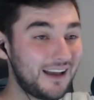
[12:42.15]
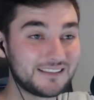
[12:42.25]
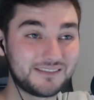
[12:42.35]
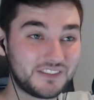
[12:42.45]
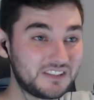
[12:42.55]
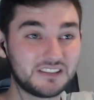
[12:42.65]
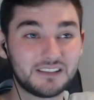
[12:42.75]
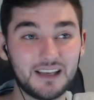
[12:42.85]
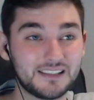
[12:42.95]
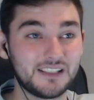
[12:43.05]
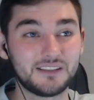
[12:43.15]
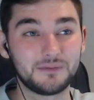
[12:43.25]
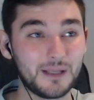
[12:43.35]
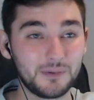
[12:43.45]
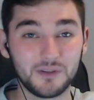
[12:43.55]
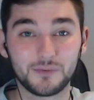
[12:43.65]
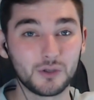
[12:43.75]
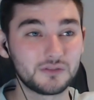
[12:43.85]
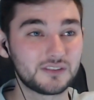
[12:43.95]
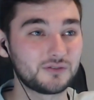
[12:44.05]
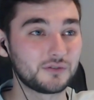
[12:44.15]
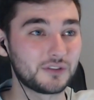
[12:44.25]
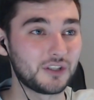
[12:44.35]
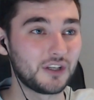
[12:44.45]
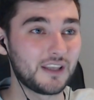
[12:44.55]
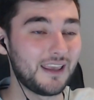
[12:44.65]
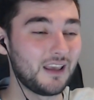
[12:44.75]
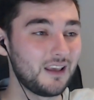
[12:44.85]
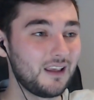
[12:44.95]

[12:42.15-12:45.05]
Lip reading: As this is, I said maybe everyone stood for Turkey.